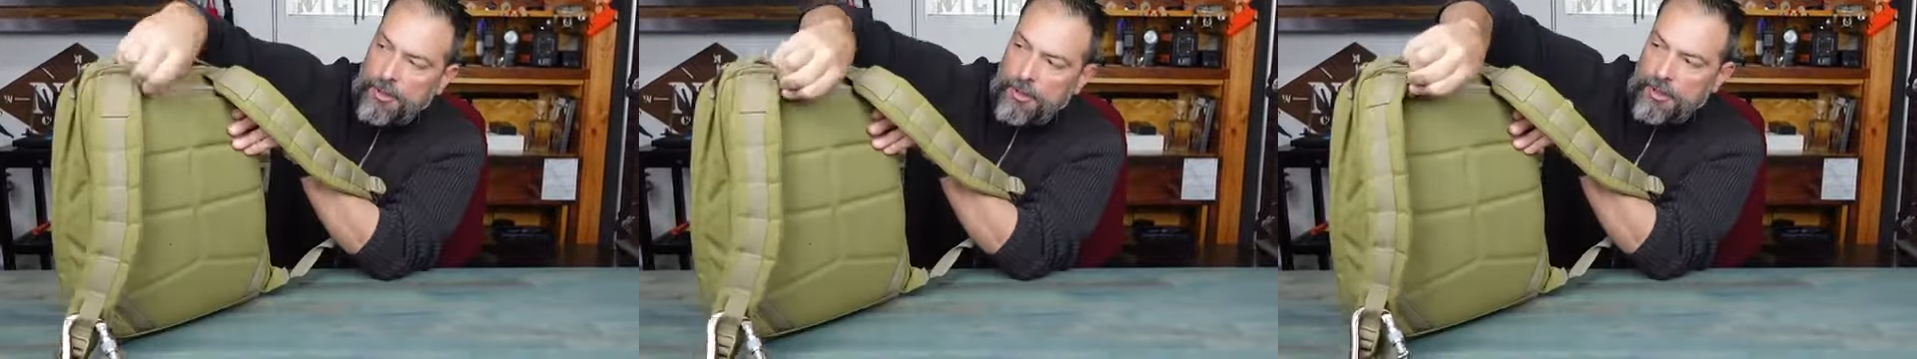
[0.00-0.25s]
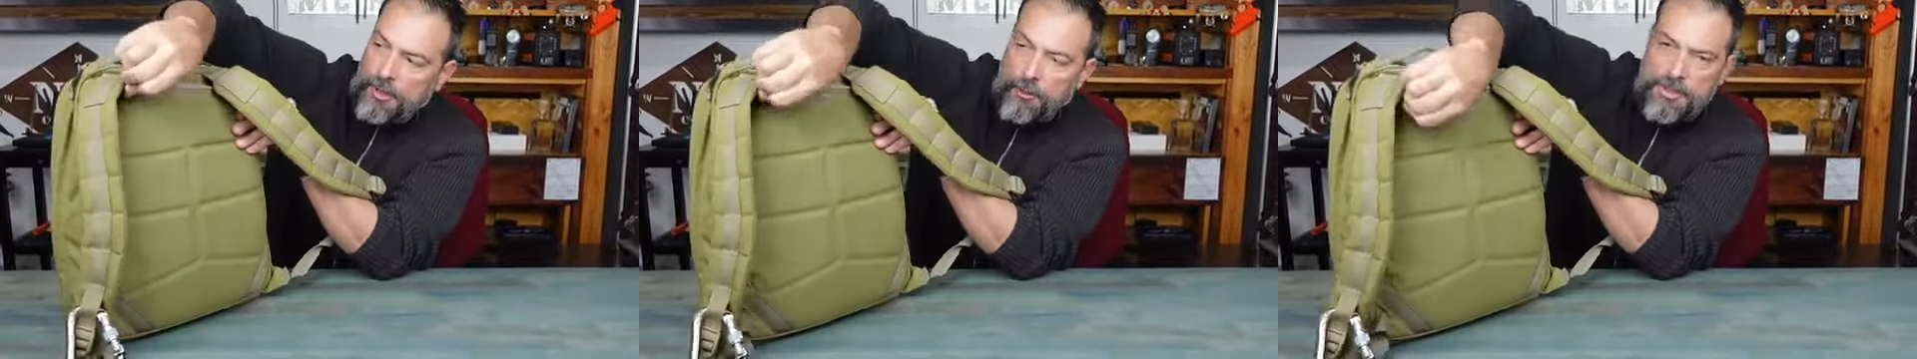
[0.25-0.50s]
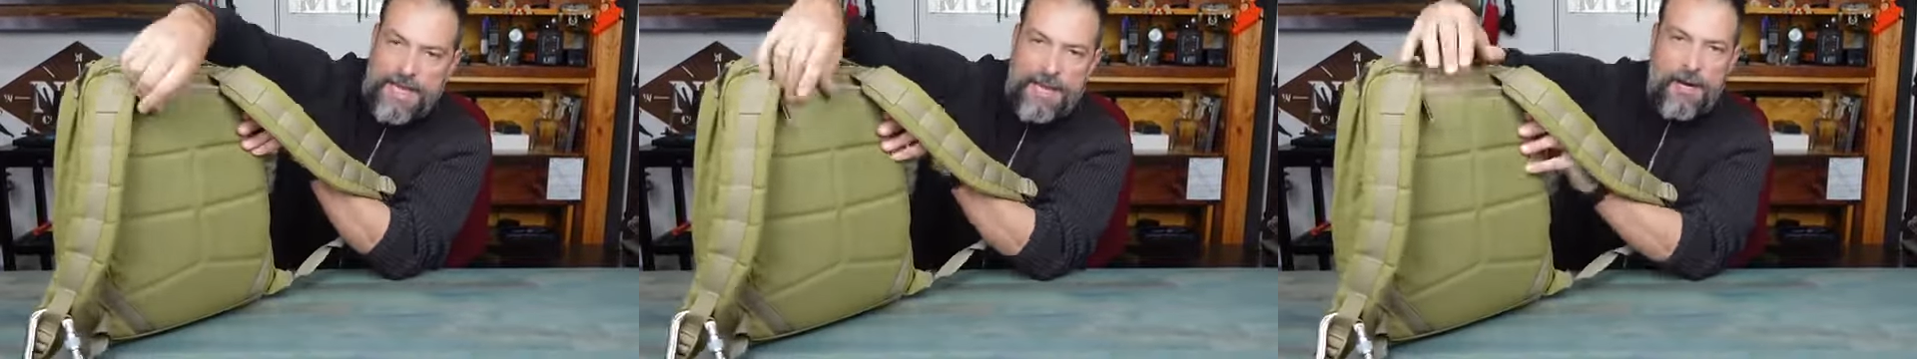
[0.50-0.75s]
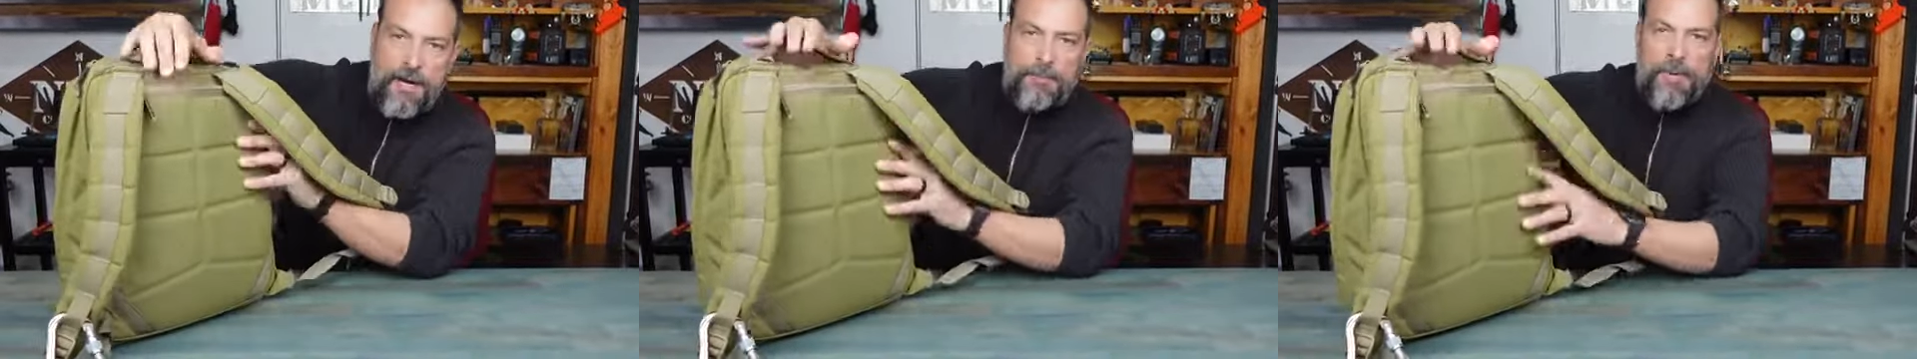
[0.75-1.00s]
Close that
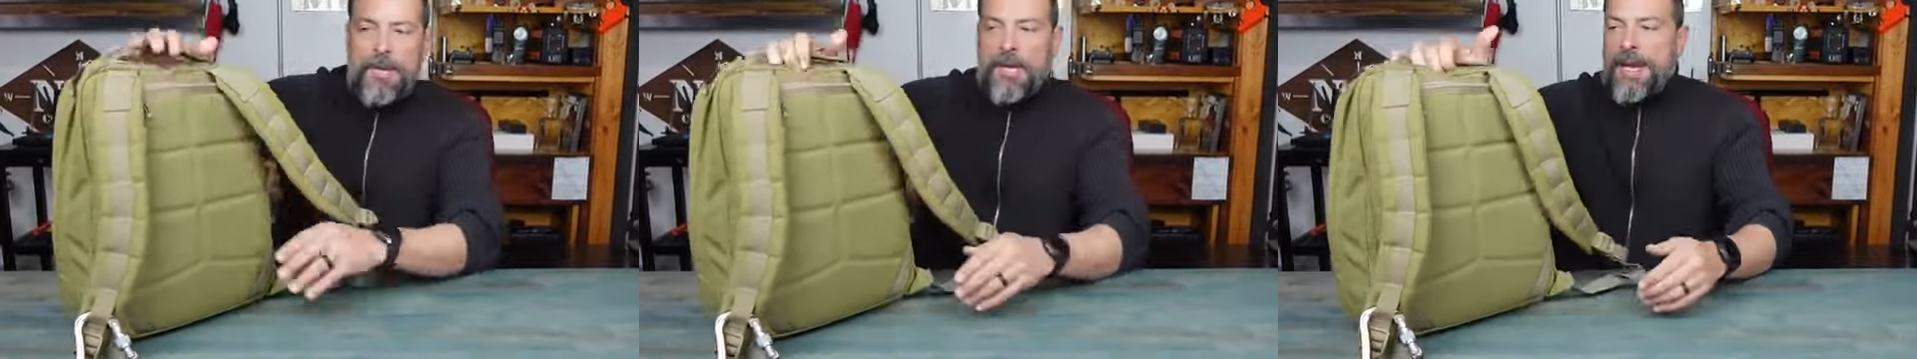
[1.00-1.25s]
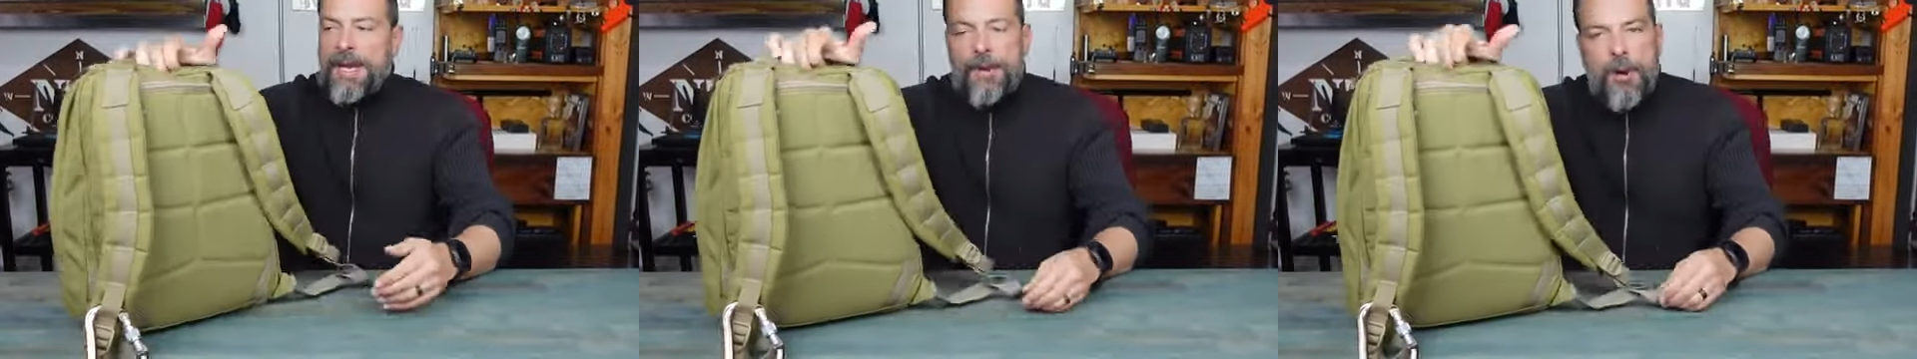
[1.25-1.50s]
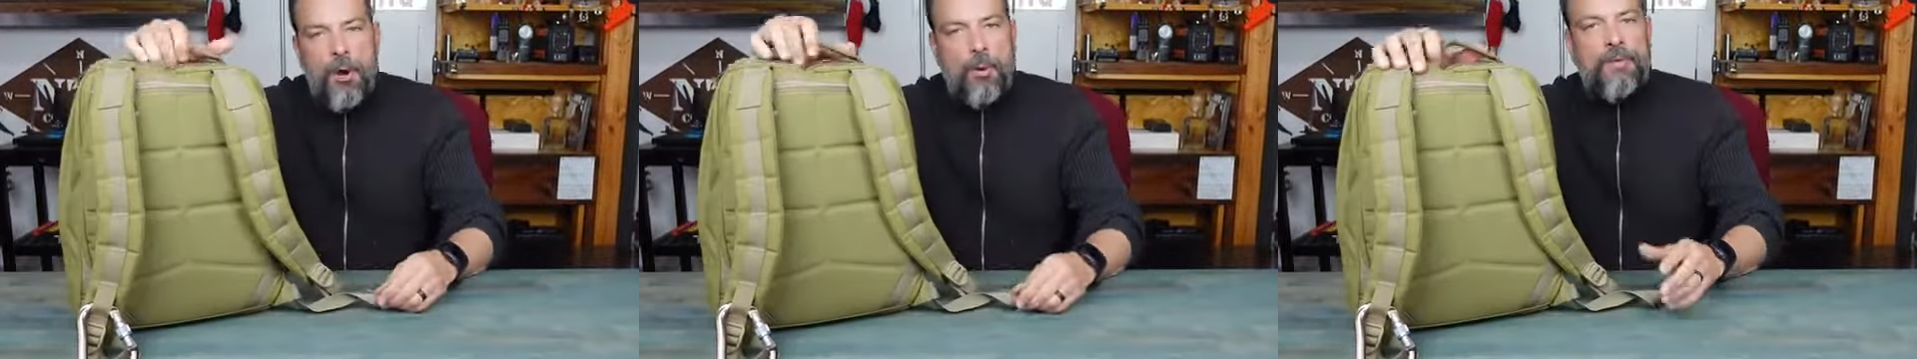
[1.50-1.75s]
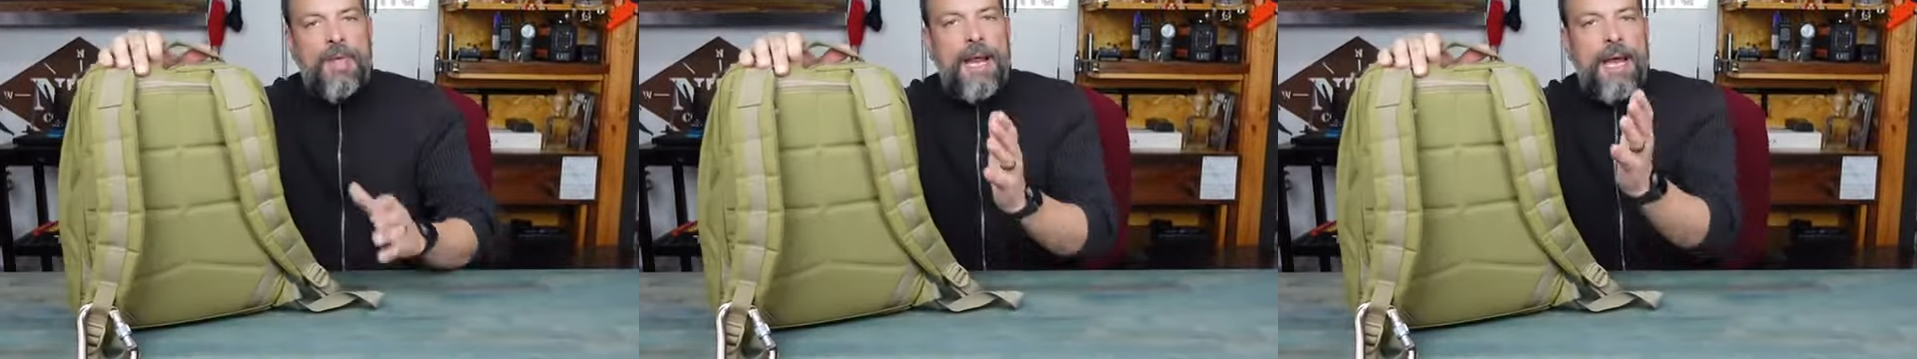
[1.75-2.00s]
up and know
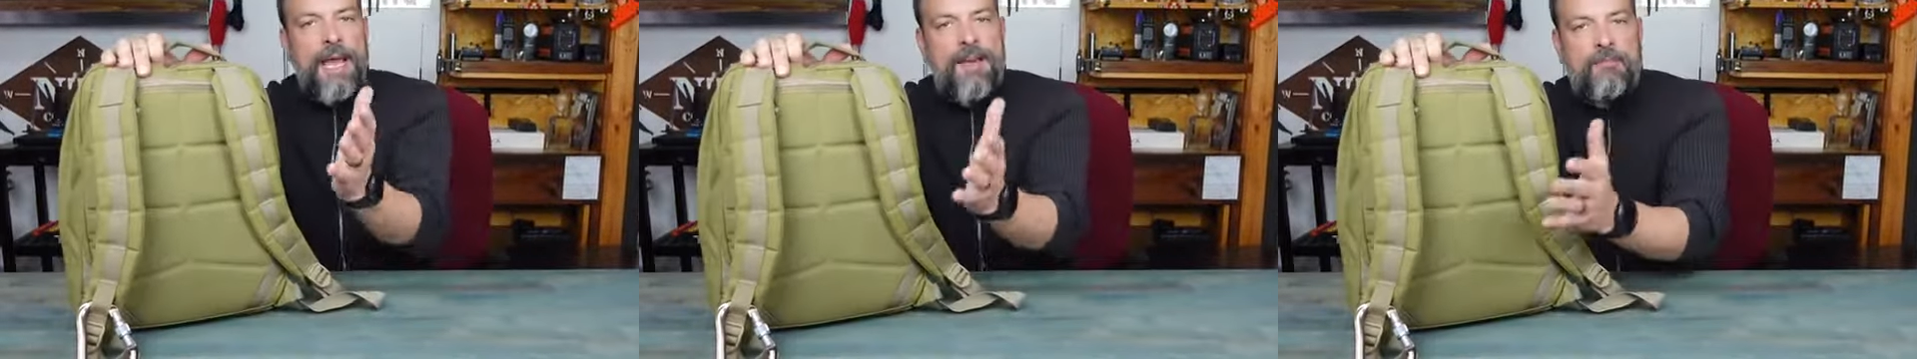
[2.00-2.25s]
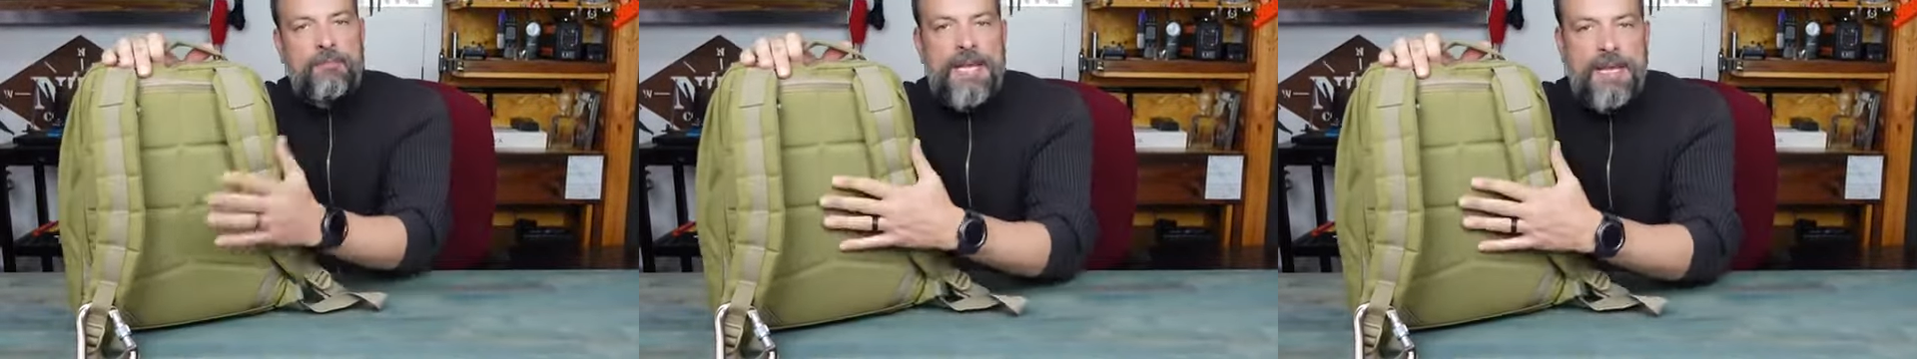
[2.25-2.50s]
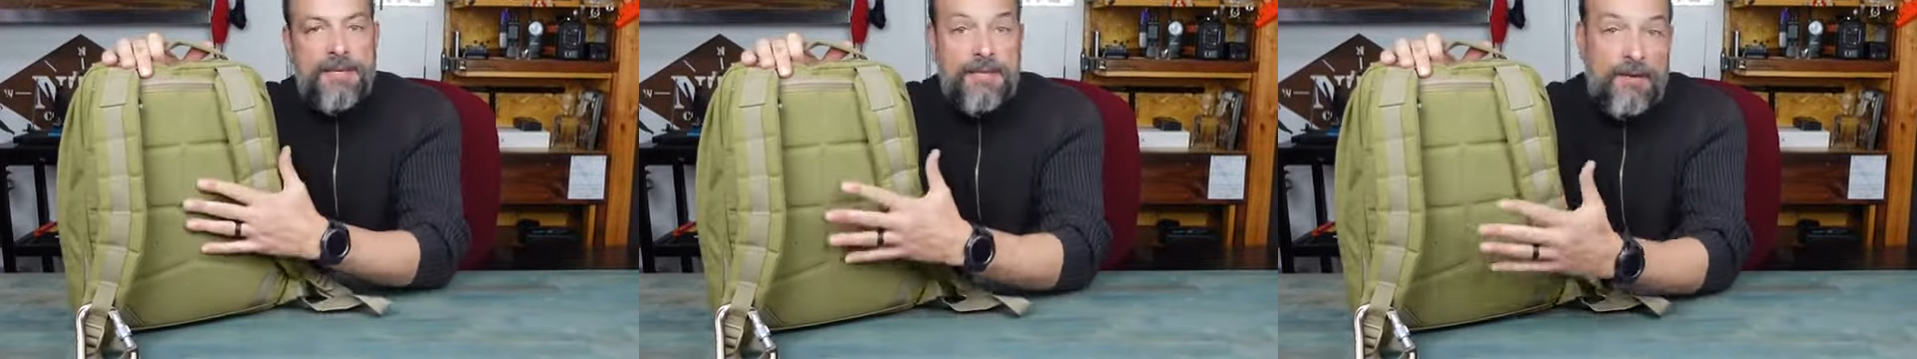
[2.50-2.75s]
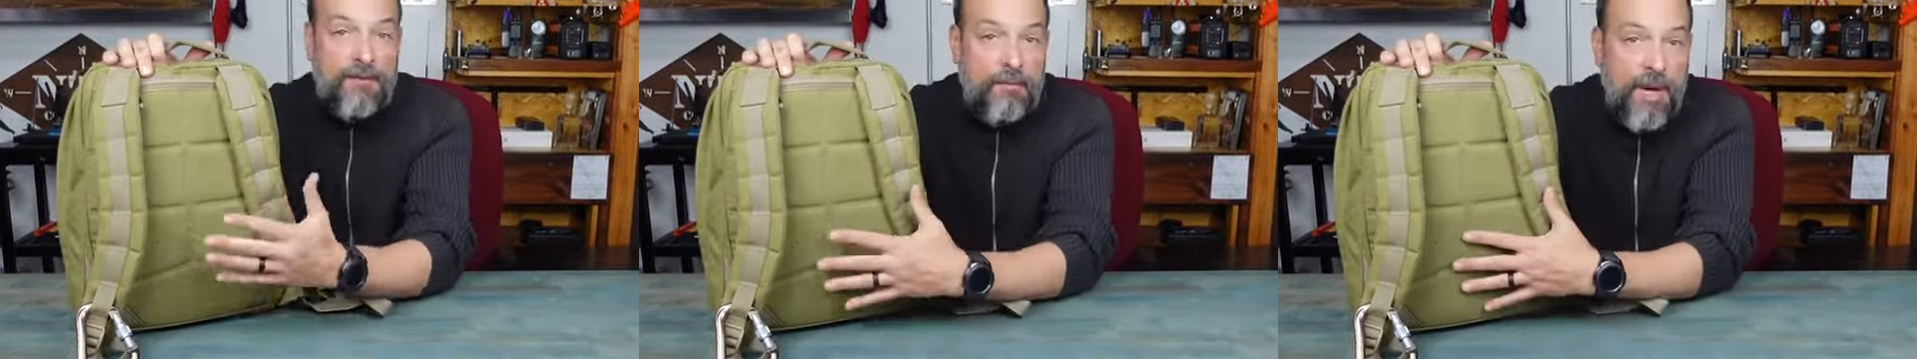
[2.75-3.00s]
that I have peace
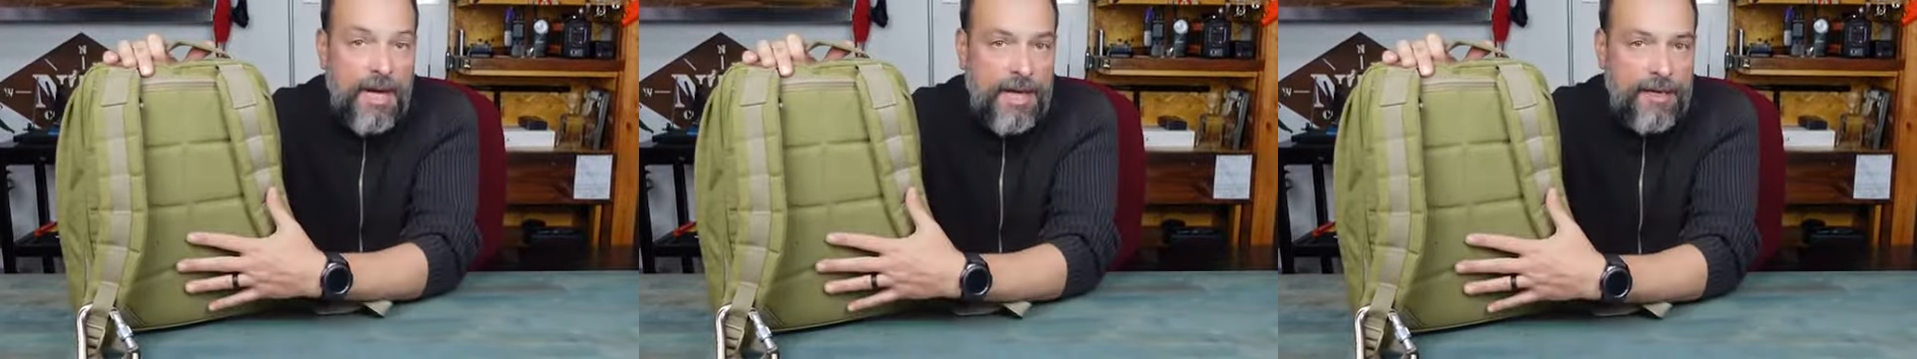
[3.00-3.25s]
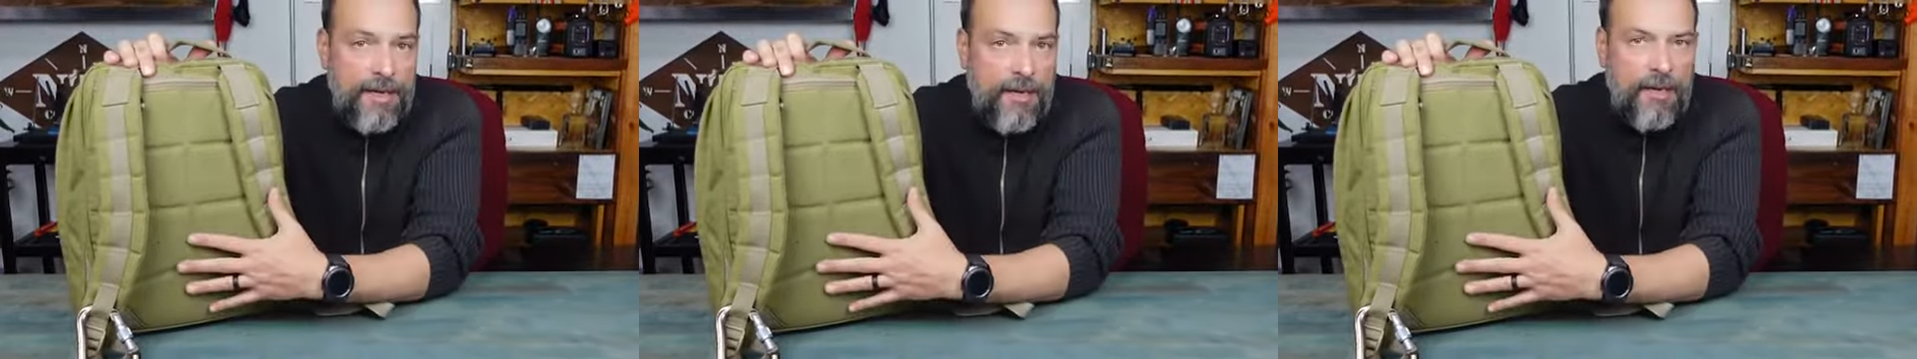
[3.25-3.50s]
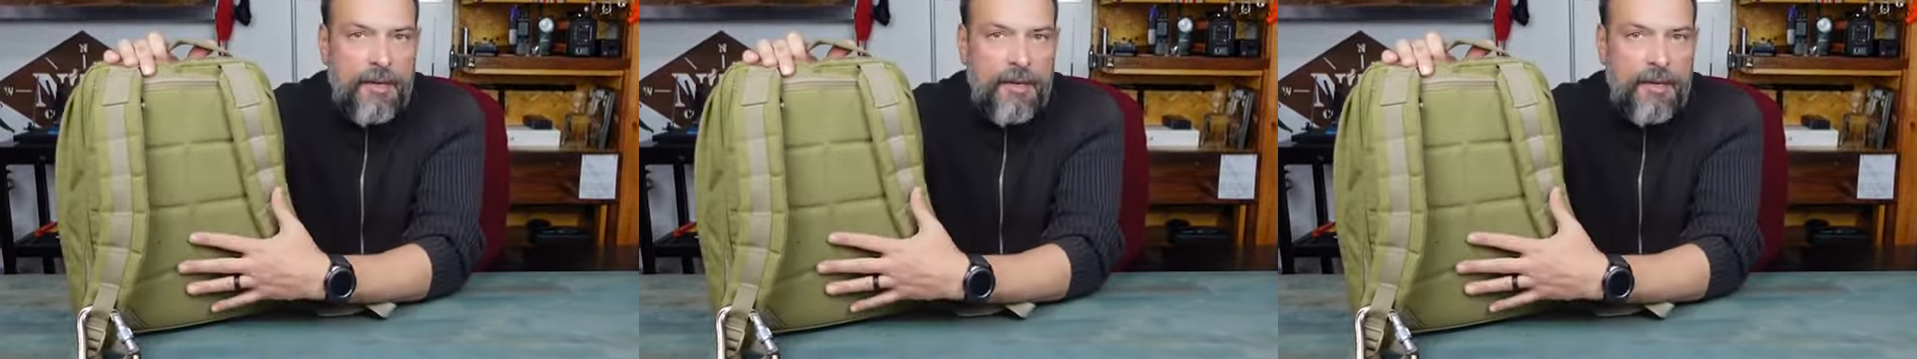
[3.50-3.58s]
of mind